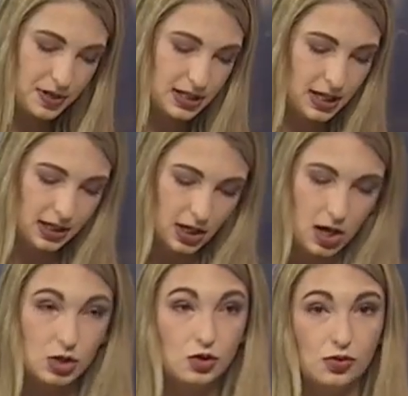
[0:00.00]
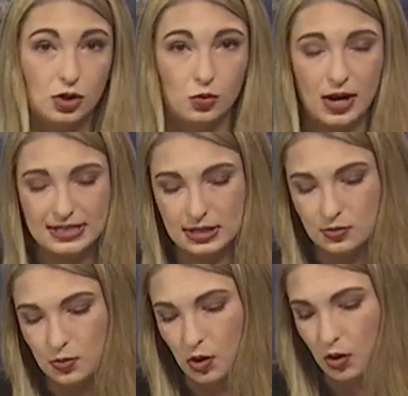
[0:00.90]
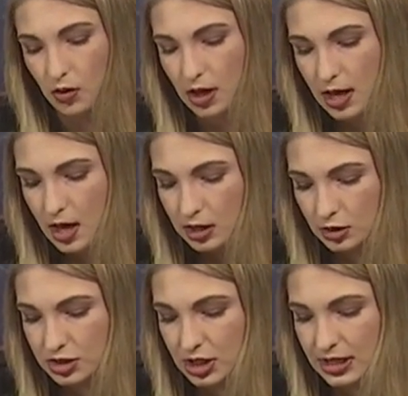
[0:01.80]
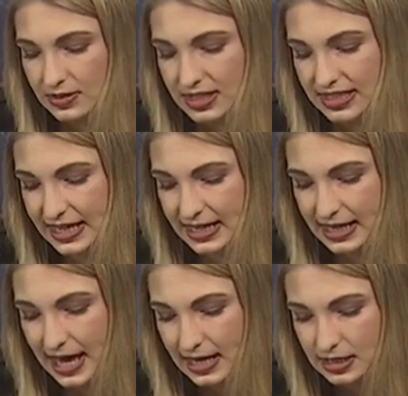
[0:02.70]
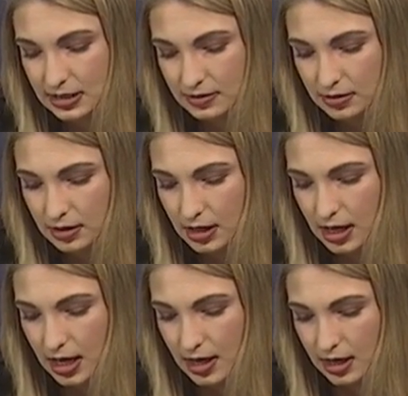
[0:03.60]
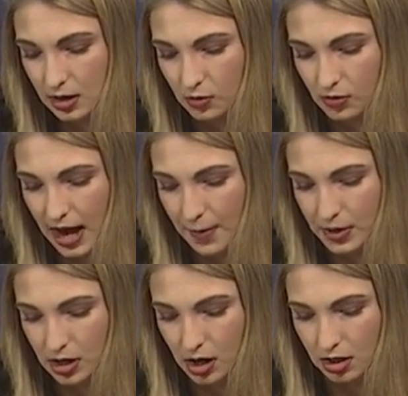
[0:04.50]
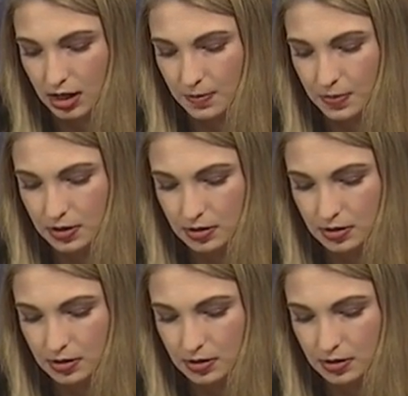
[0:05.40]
is taking it to the crescent roll. You'll start at the skinny end and wrap it all up.